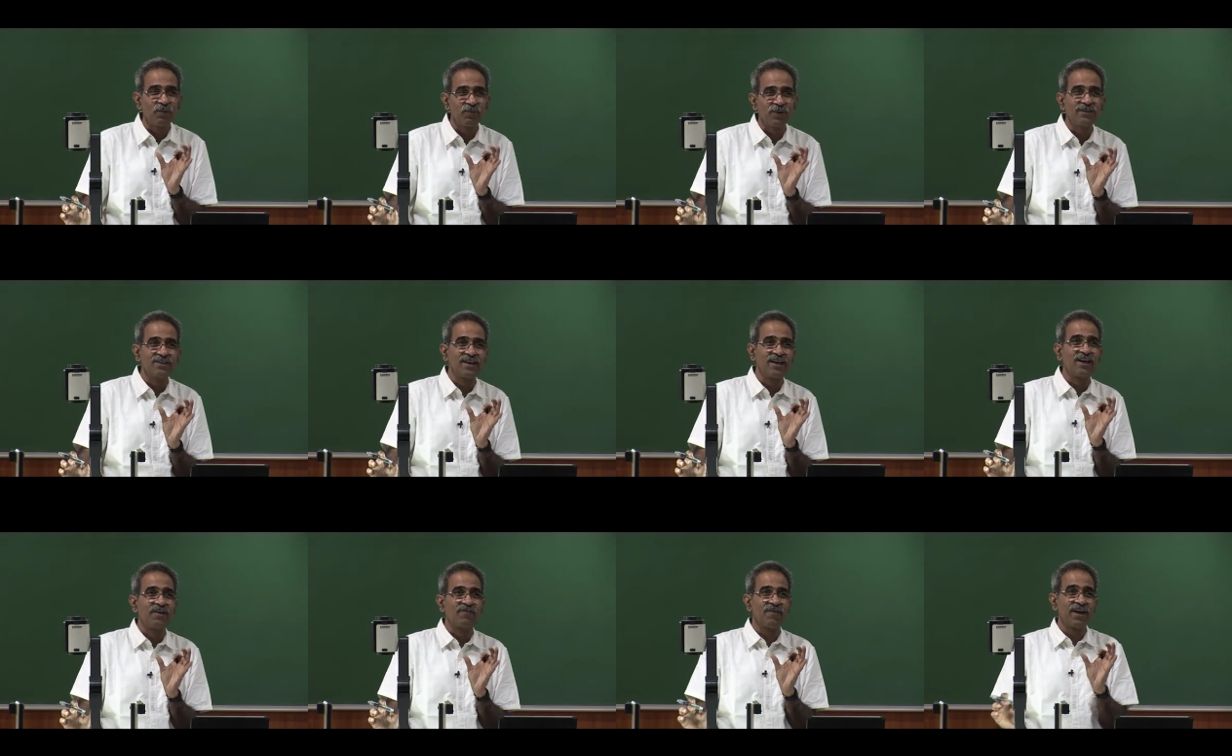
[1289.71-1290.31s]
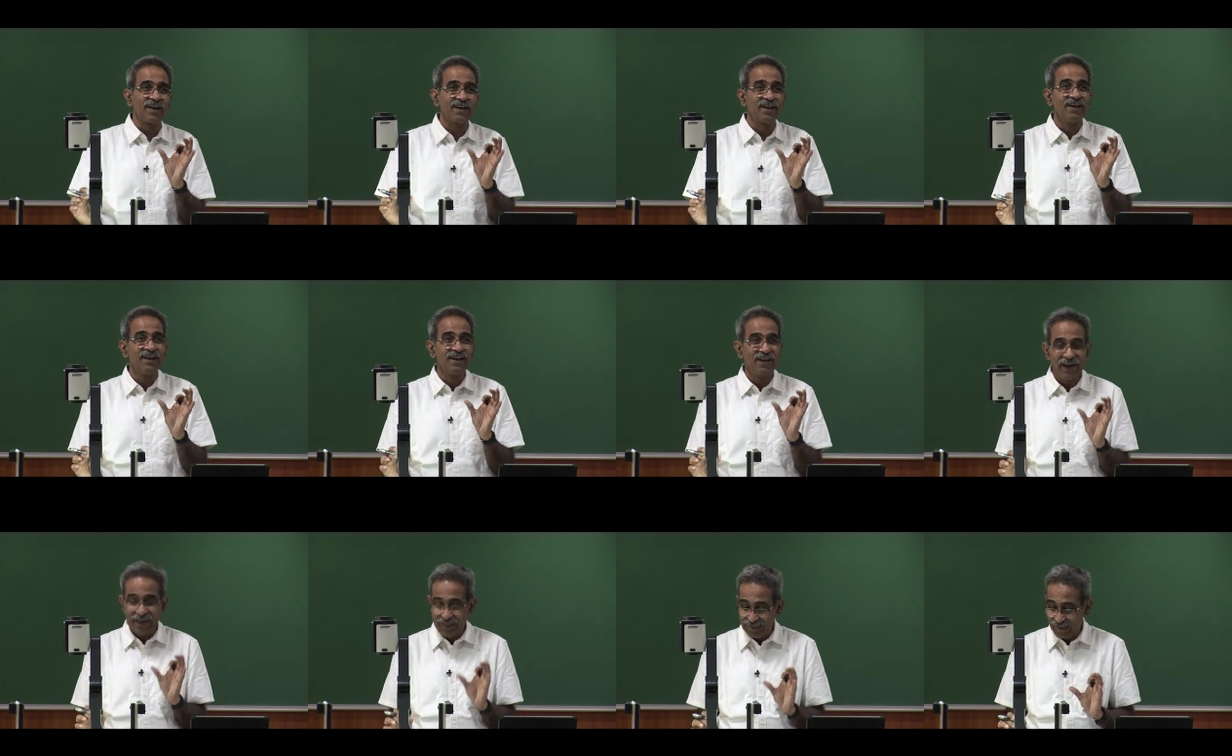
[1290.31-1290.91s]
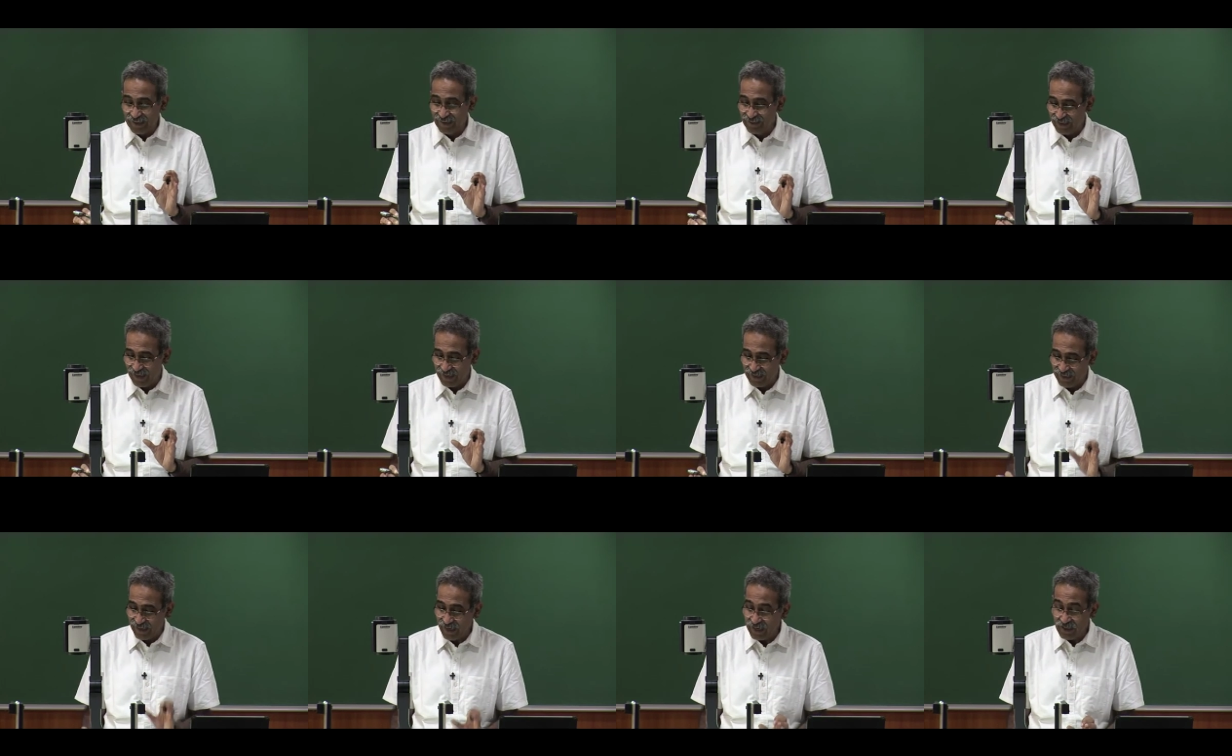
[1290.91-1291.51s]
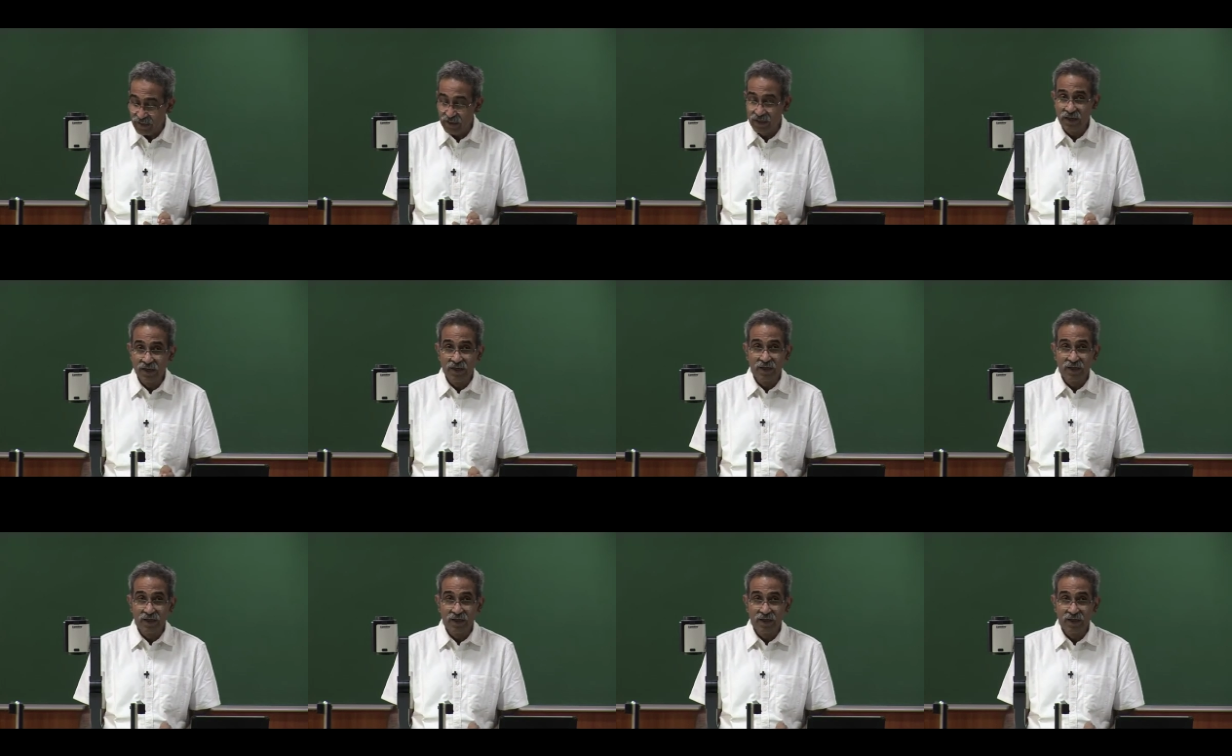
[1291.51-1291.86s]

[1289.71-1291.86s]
repulsion effect and things like that,